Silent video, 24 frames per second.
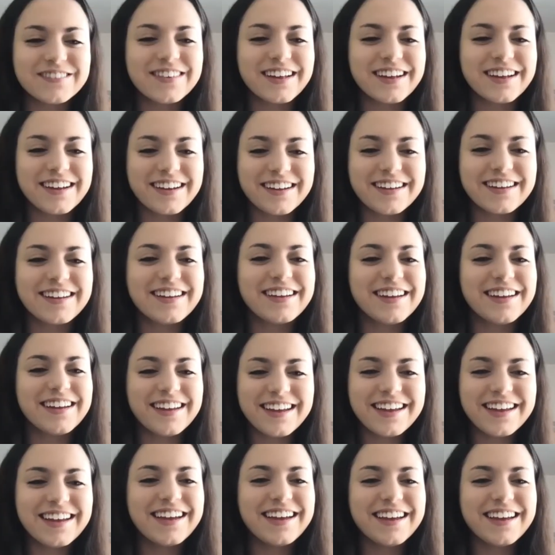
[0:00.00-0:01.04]
that.
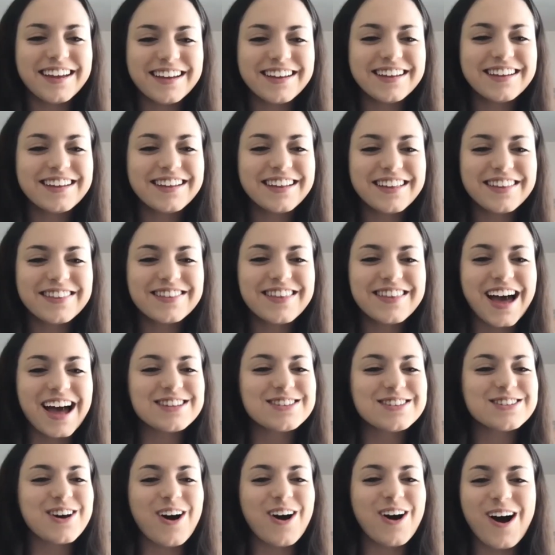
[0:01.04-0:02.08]

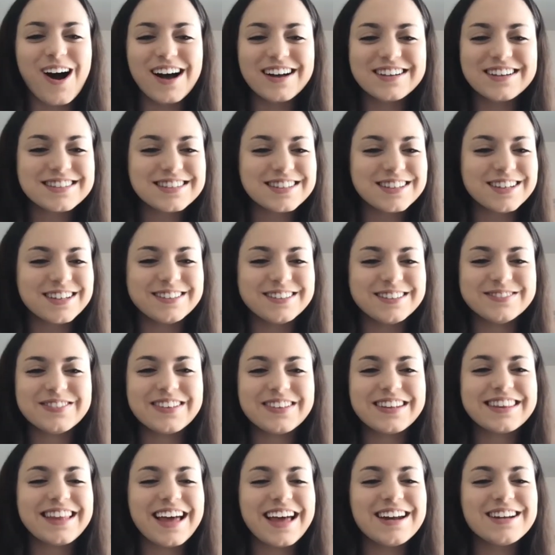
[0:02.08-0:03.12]
That's awesome.
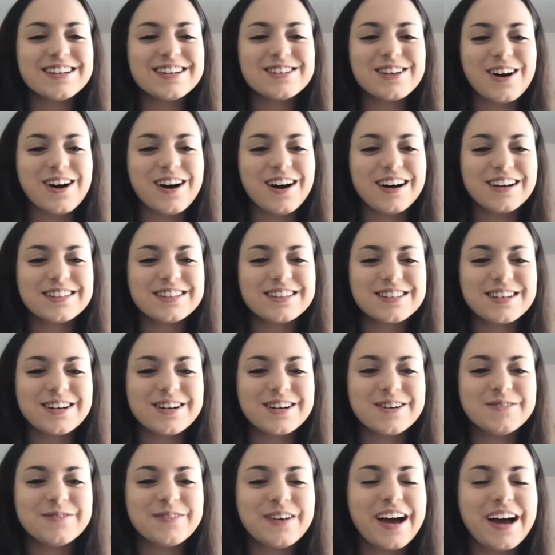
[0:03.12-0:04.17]
Yeah. That is
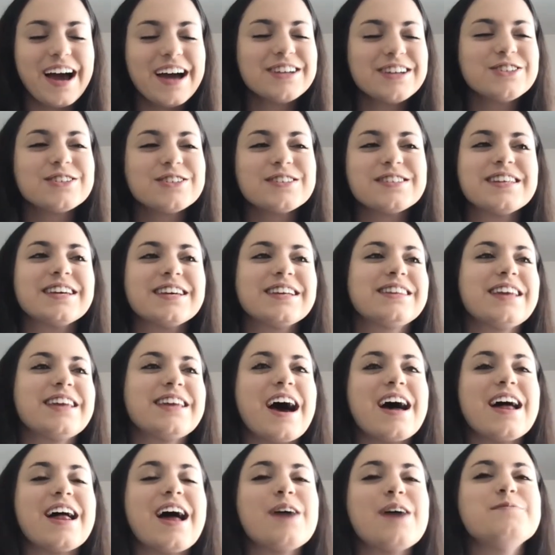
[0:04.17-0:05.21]
awesome. I just think
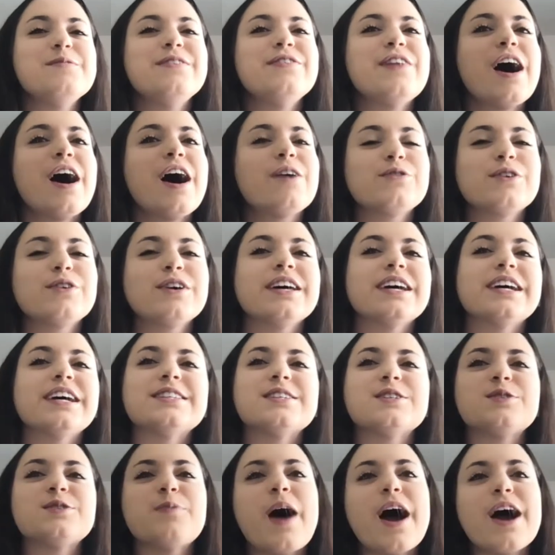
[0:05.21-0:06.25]
that, I mean, that really
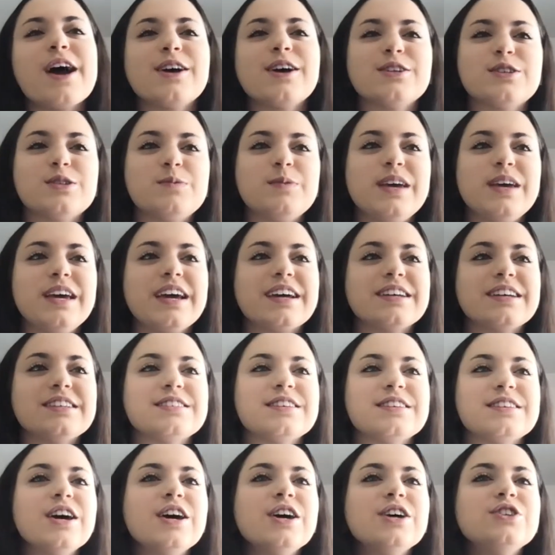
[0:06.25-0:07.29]
inspires me,
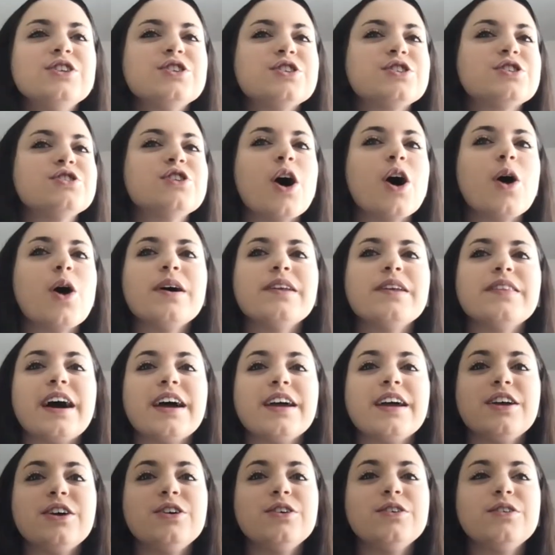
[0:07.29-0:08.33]
because just knowing
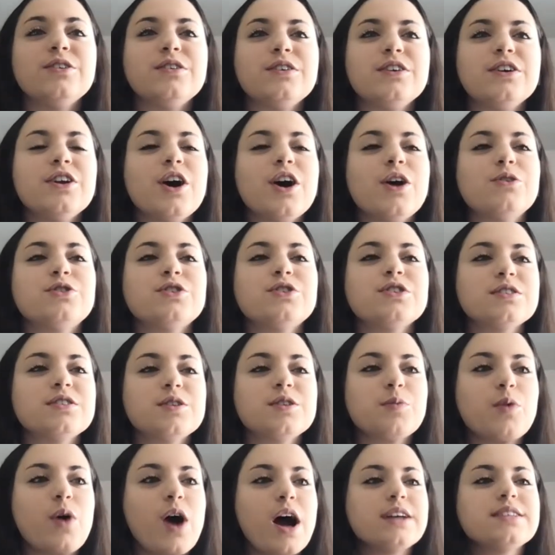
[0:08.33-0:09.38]
that you know, just
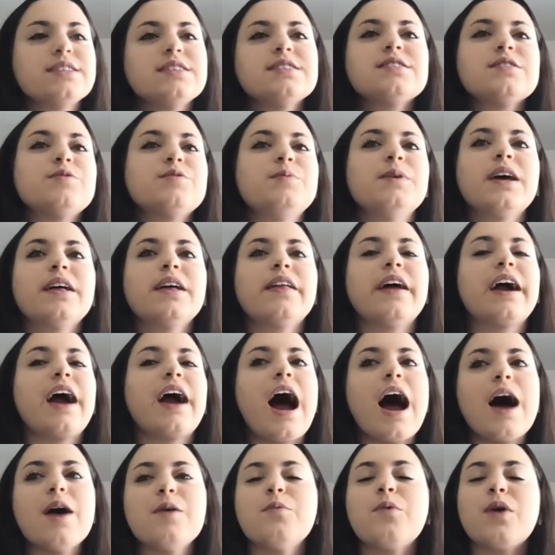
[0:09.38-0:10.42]
the process of being like,
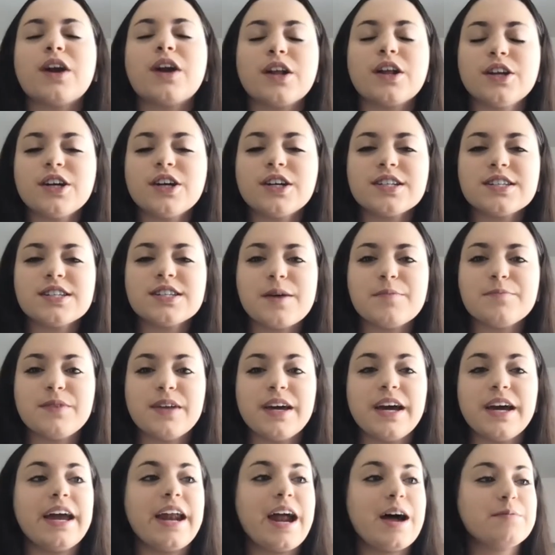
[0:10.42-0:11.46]
I want to learn
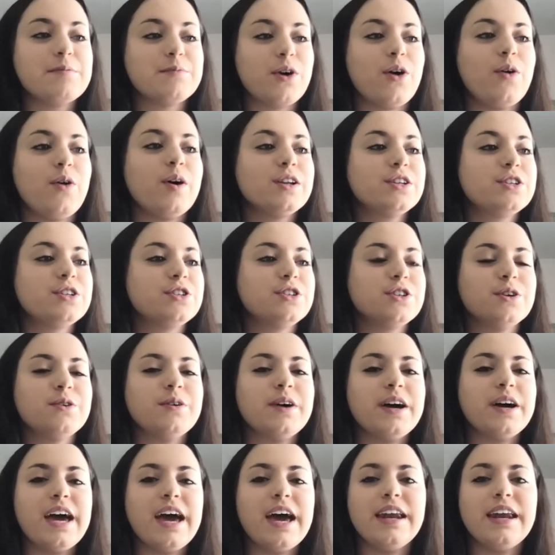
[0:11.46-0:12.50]
something and I'm going to do
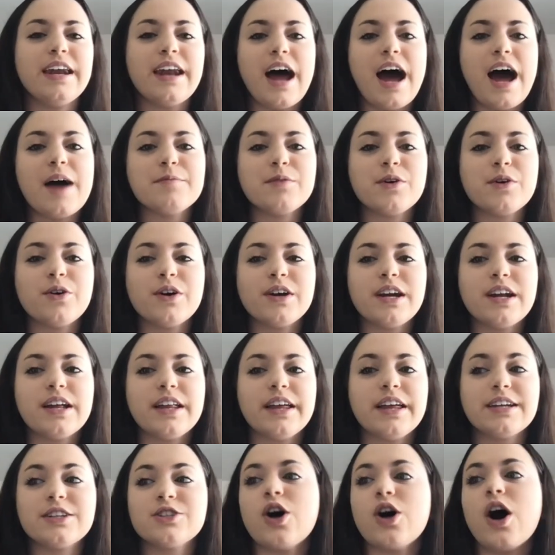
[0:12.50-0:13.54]
it. And I'm going to
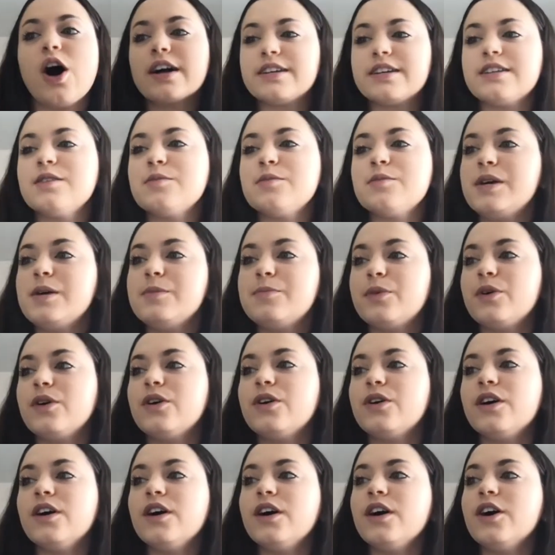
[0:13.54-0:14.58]
like talk to the people